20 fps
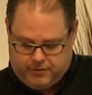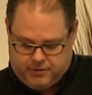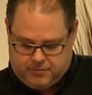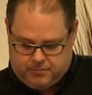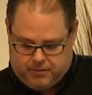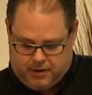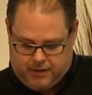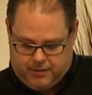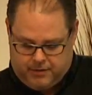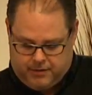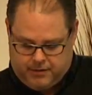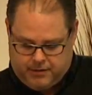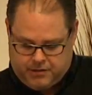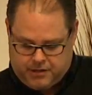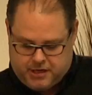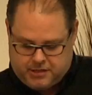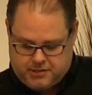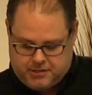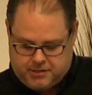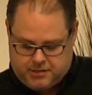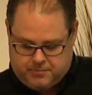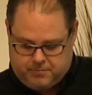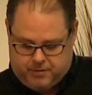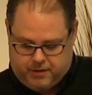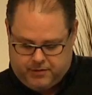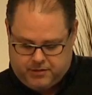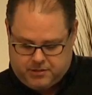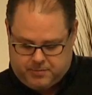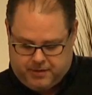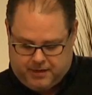of his brother and judges his
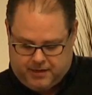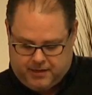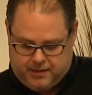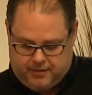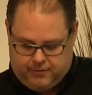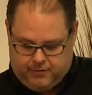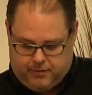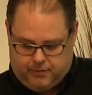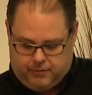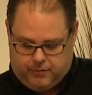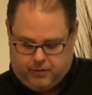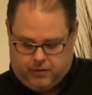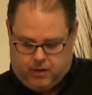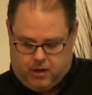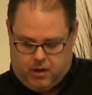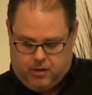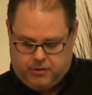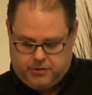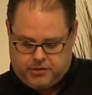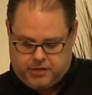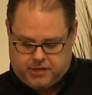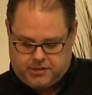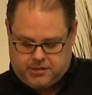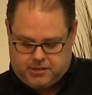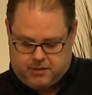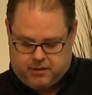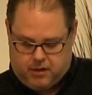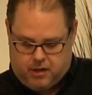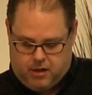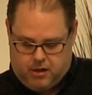brother speaketh evil of the law and judges
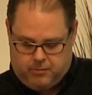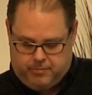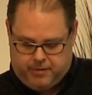the law.